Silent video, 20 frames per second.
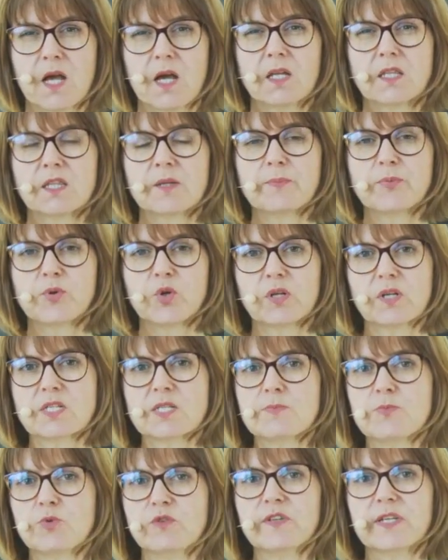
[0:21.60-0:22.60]
The
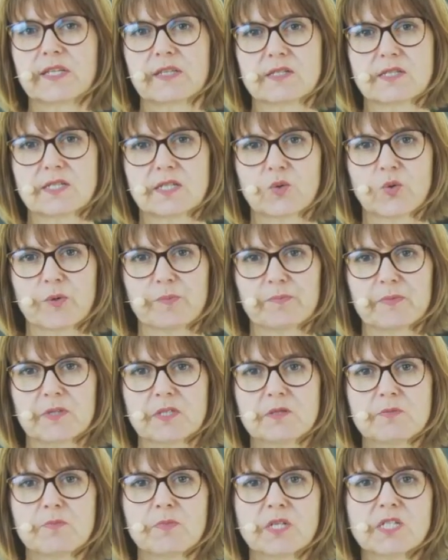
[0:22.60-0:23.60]
products moving this
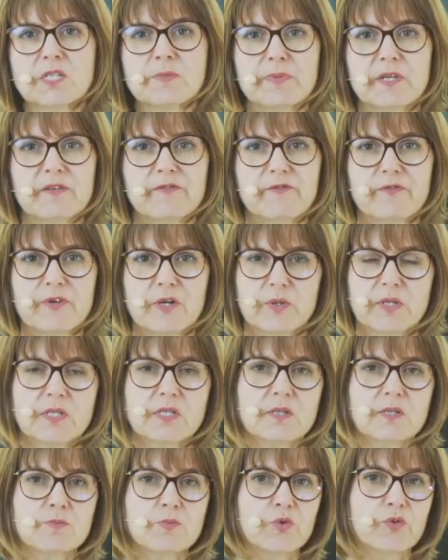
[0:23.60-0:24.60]
equipment must be very
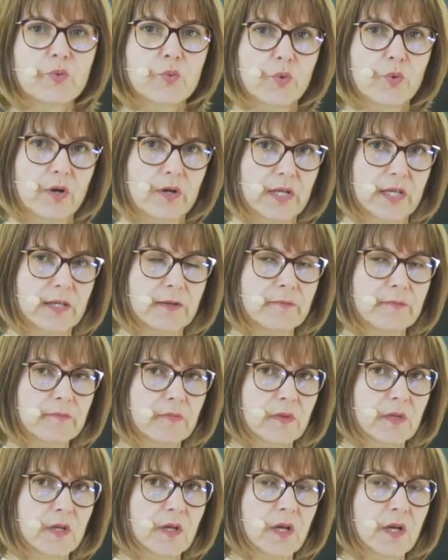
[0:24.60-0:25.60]
smooth running
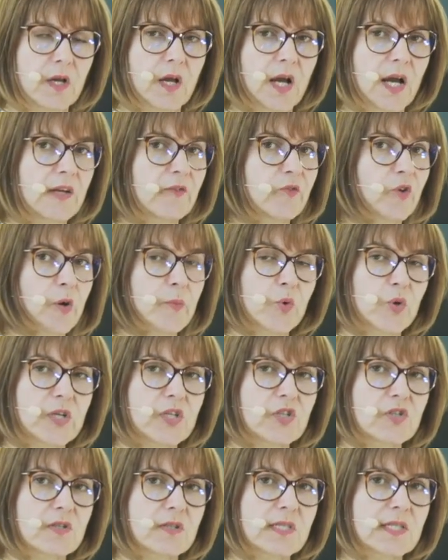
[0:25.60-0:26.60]
and
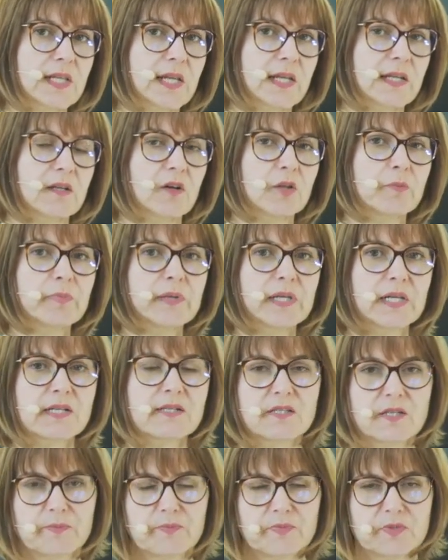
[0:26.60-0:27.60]
vibrations cannot be
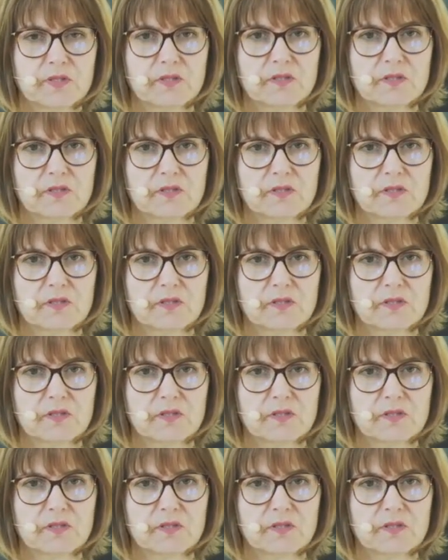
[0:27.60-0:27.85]
accepted.